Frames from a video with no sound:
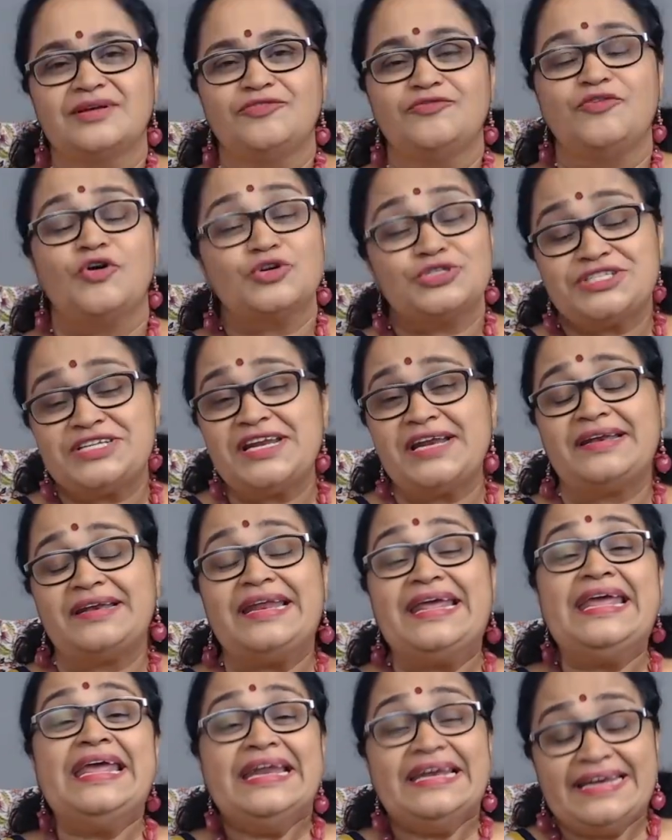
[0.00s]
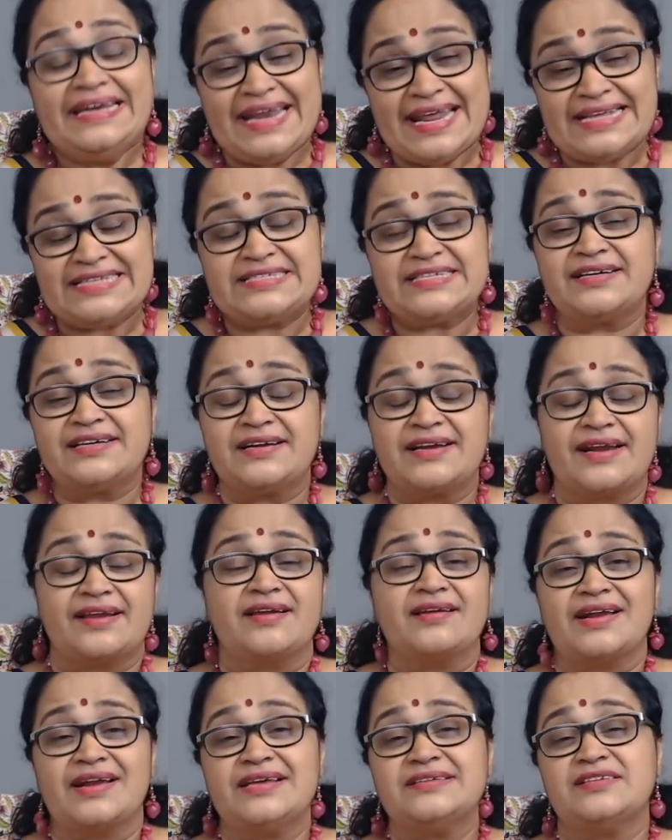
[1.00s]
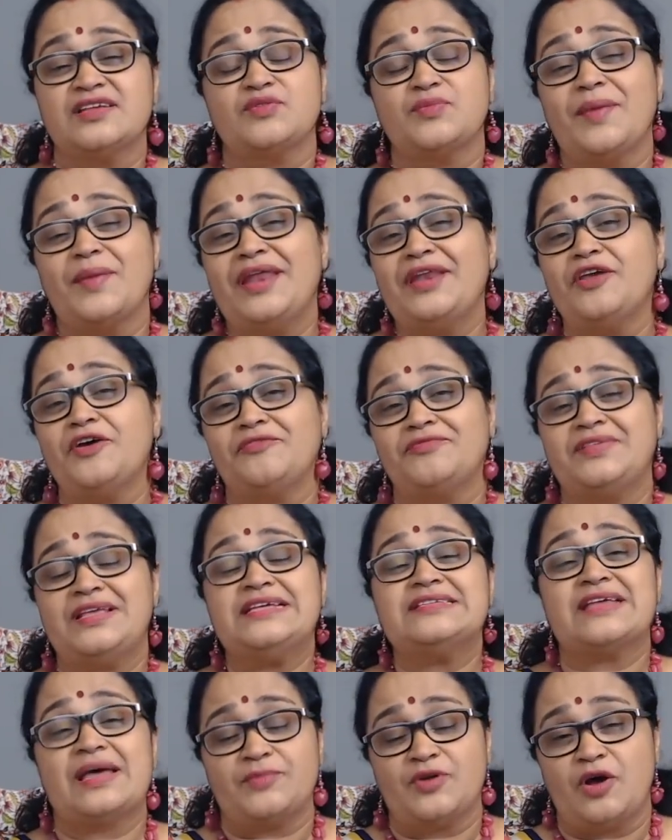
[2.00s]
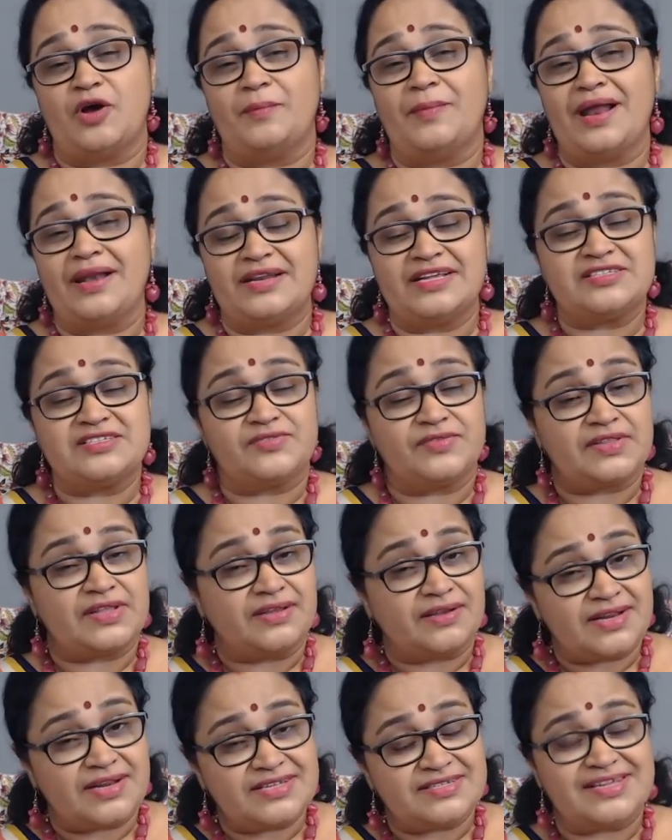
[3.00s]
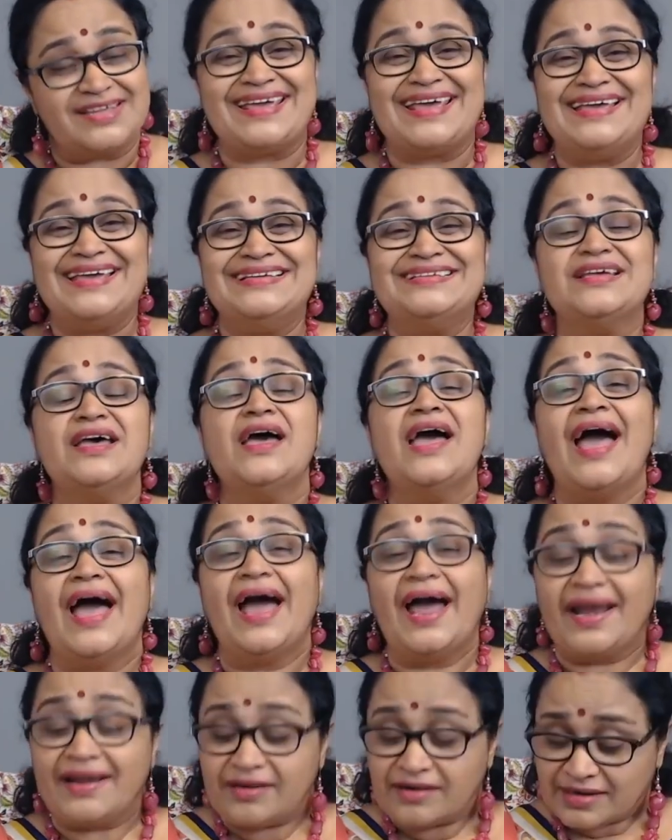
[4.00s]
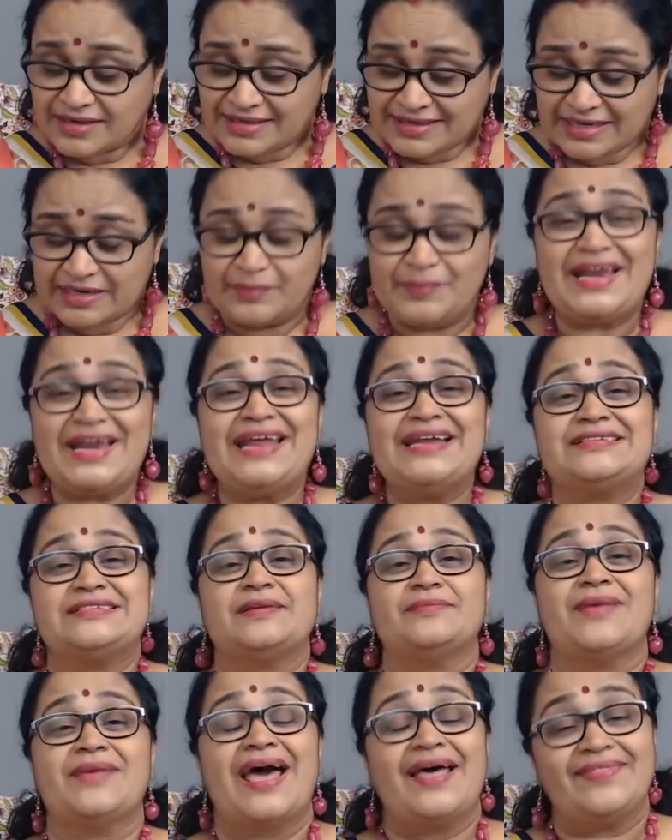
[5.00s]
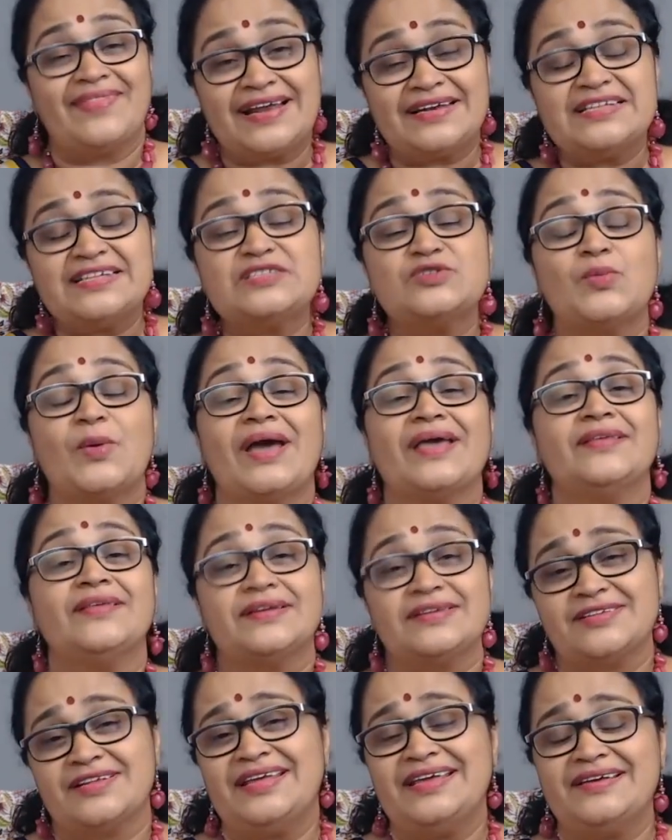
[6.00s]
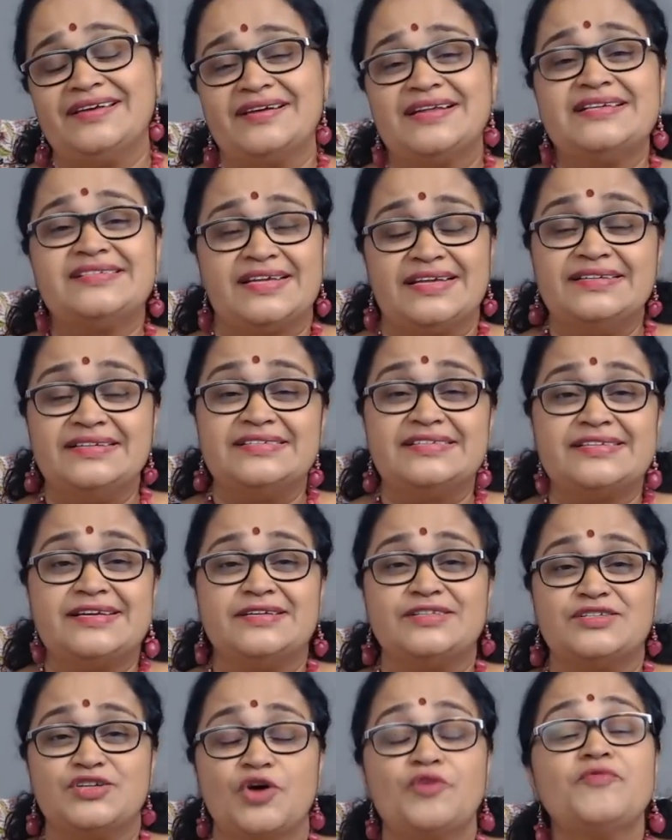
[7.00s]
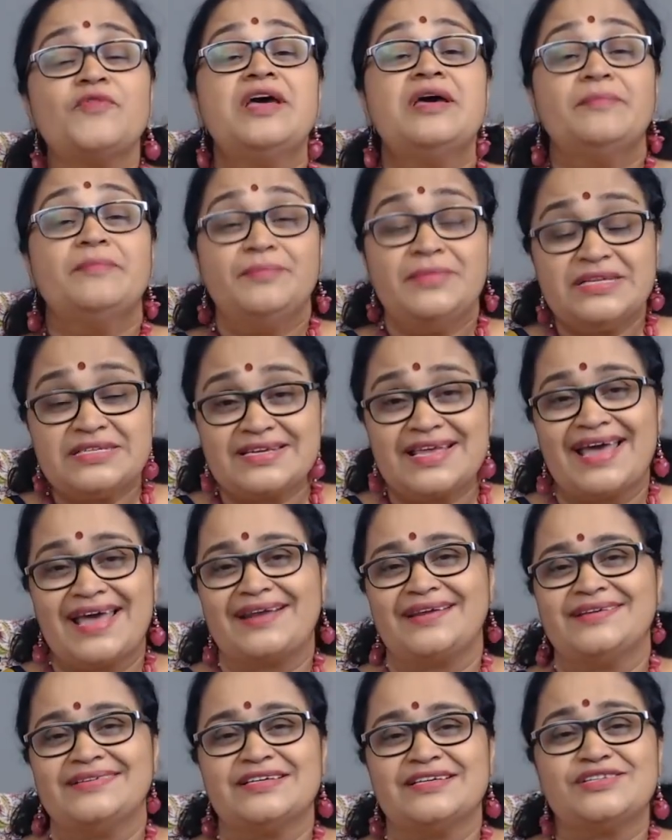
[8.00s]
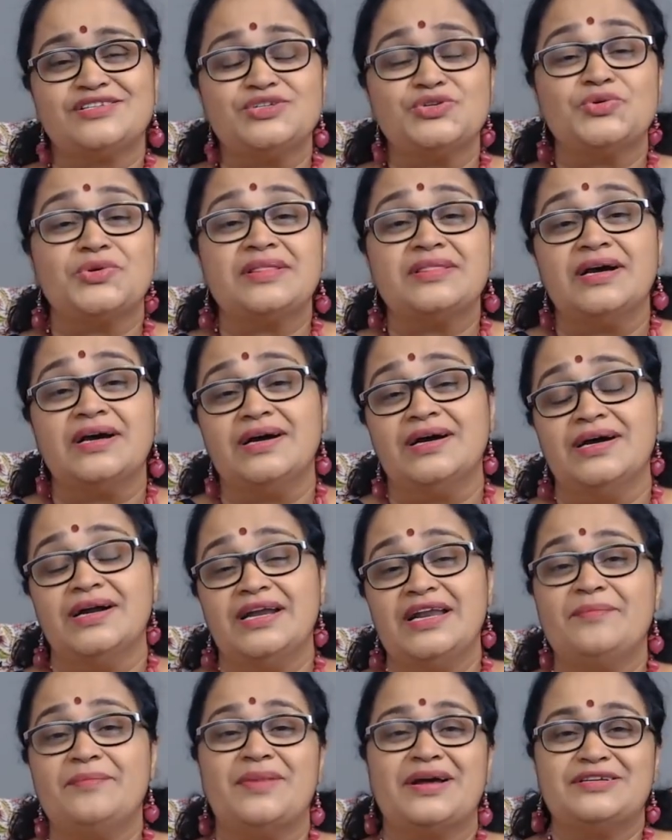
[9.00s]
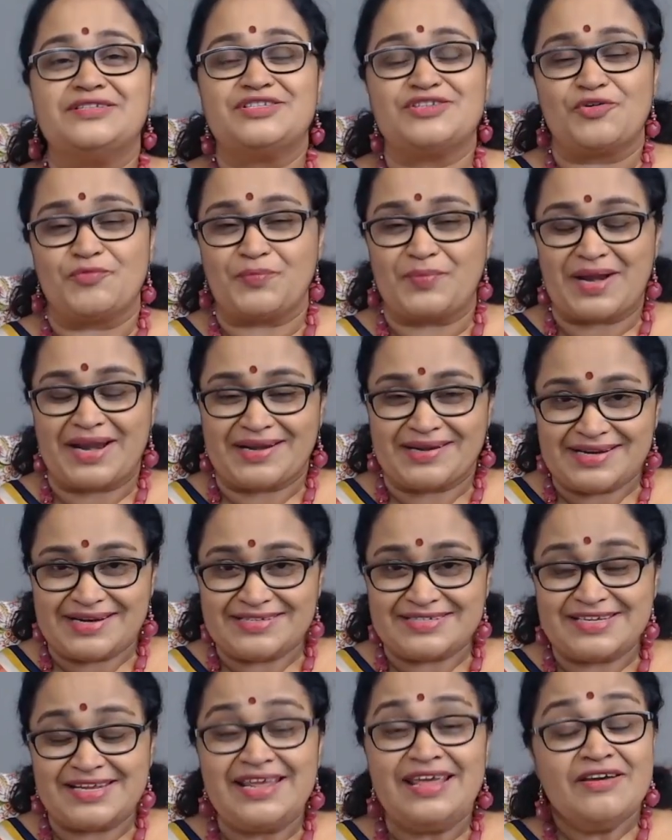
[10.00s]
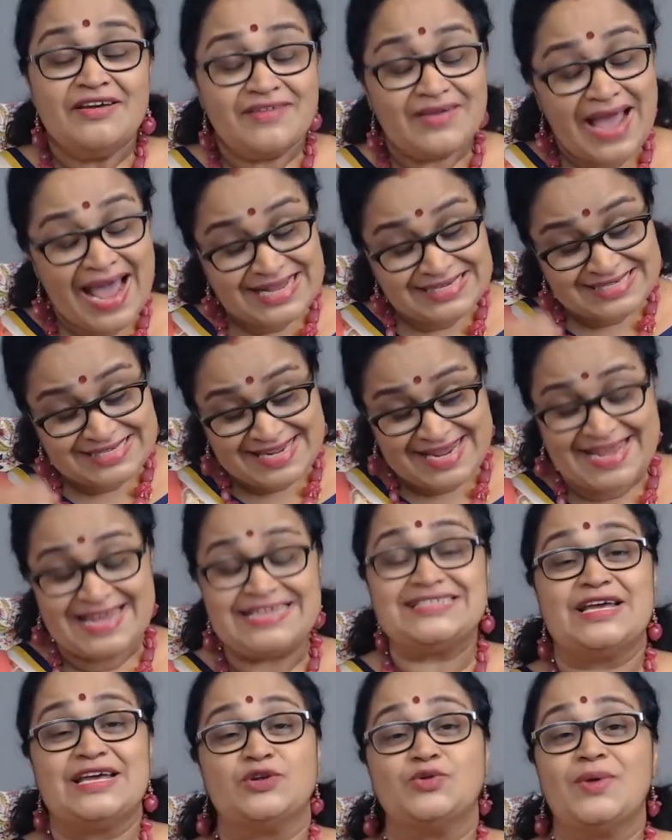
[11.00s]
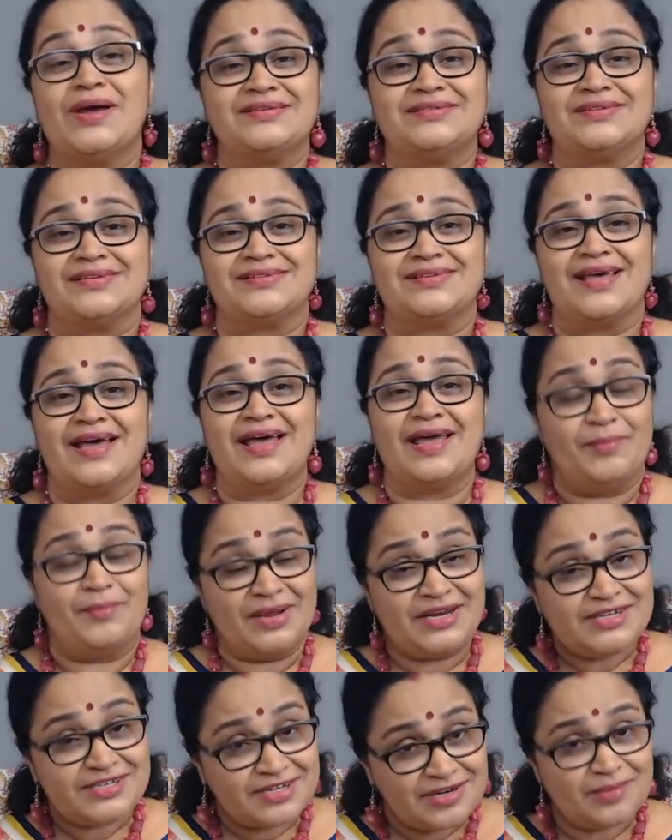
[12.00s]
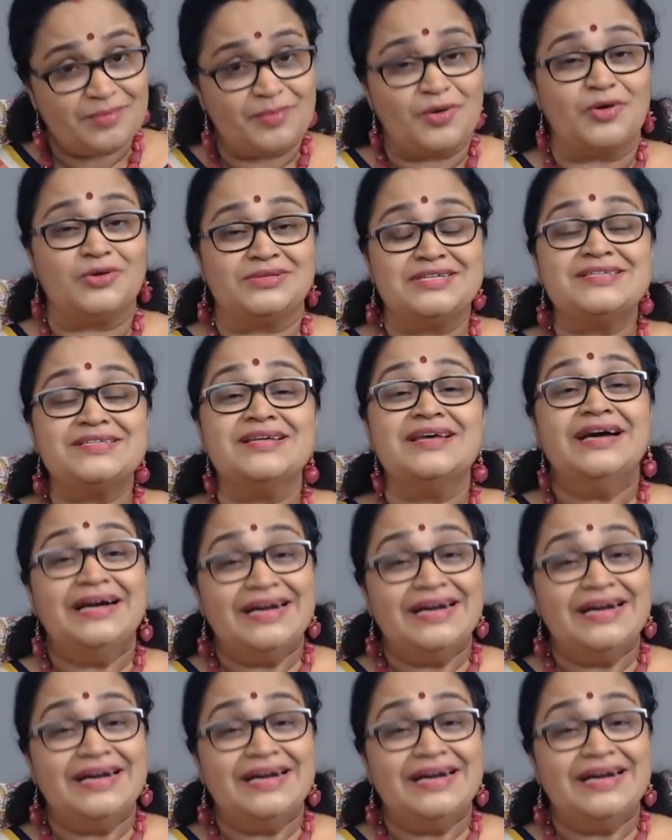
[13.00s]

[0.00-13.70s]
Fortunately, nature recognizes many of these abnormalities with increasing age and terminates them, and that is why there is an increased incidence of miscarriages during the early months of pregnancy as age advances. I mentioned about this